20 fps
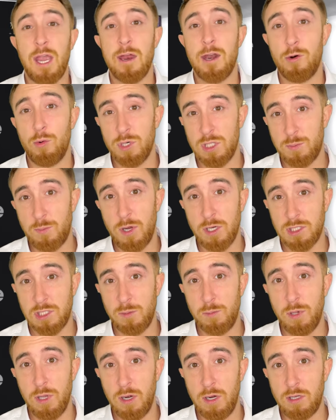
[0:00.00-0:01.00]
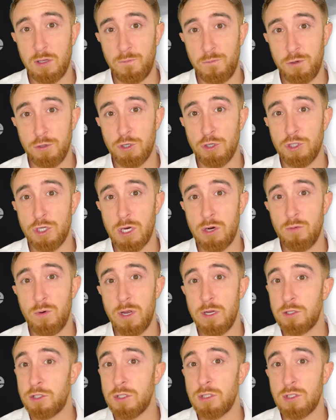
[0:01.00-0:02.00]
our responsibility to future
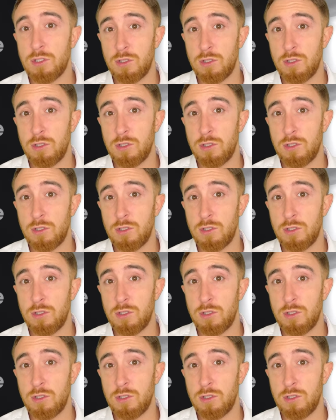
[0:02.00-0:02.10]
generations